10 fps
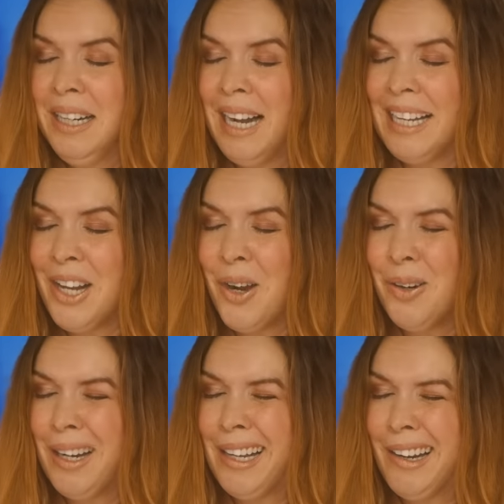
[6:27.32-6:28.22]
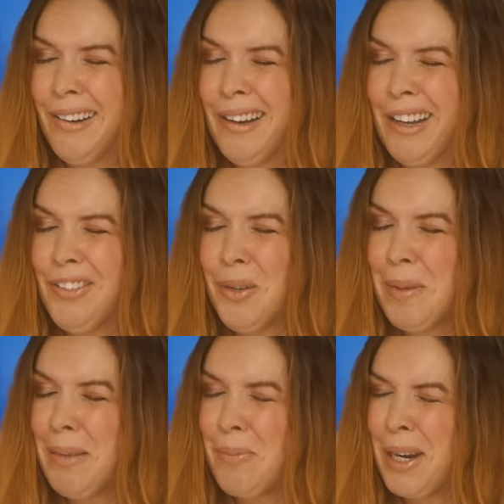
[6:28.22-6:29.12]
I know, I know. I feel
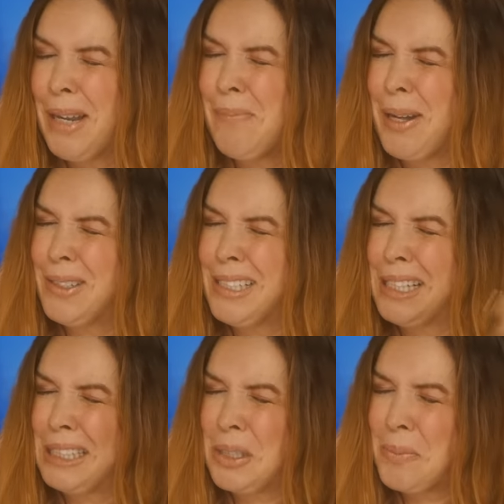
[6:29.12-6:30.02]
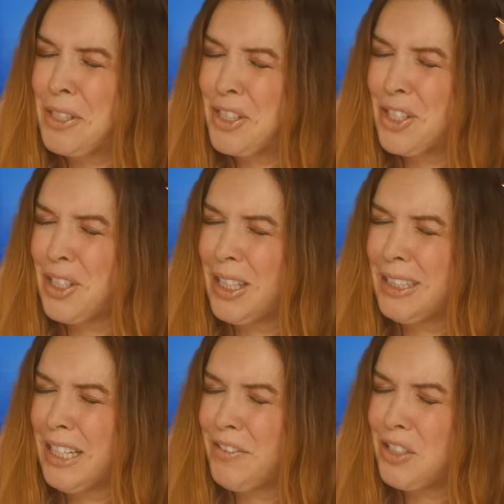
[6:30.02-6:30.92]
my brain melting a little bit just on the
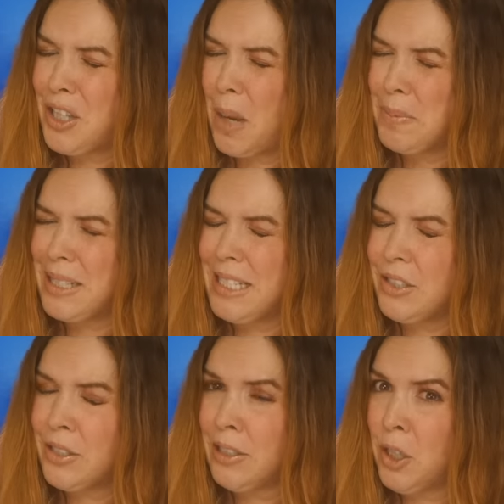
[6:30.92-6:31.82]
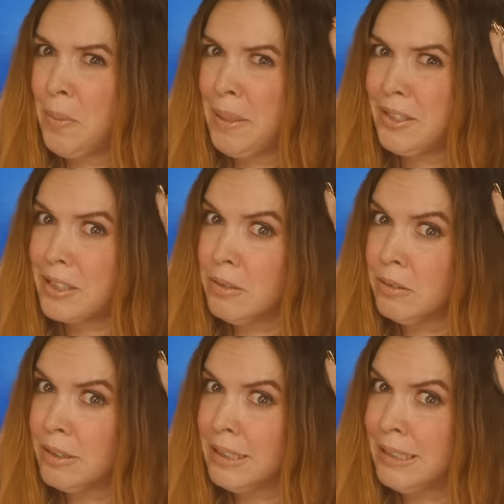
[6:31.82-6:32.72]
left top side, just a little bit. Just hold
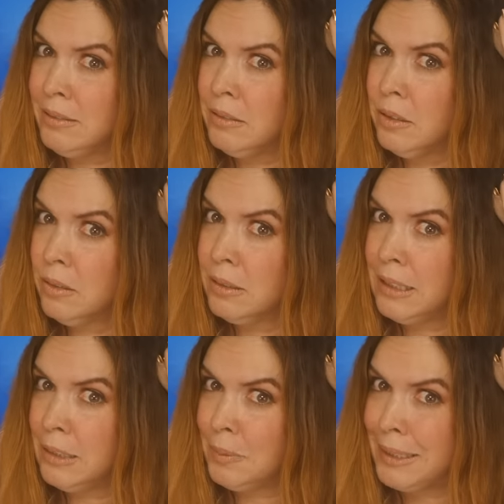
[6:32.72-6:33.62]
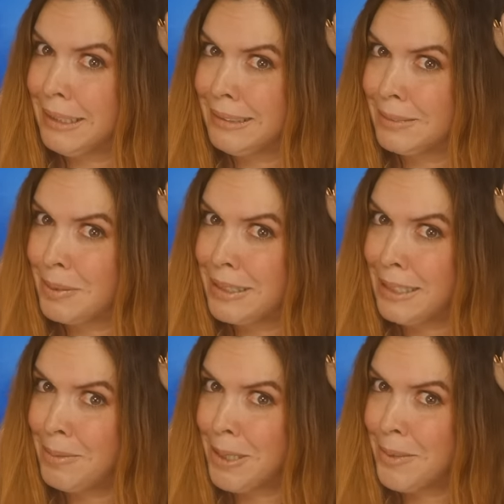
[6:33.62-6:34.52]
it in, hold it in. We got this. We can
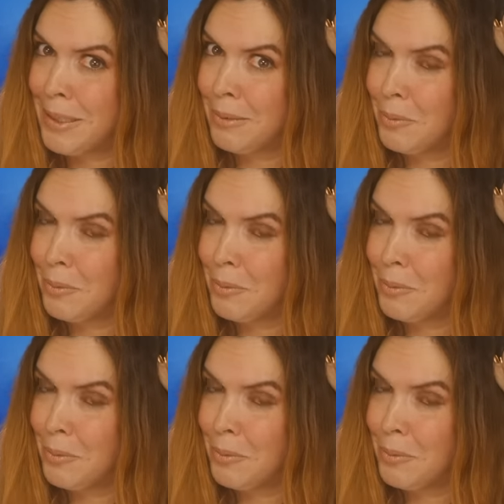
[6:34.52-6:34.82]
keep going.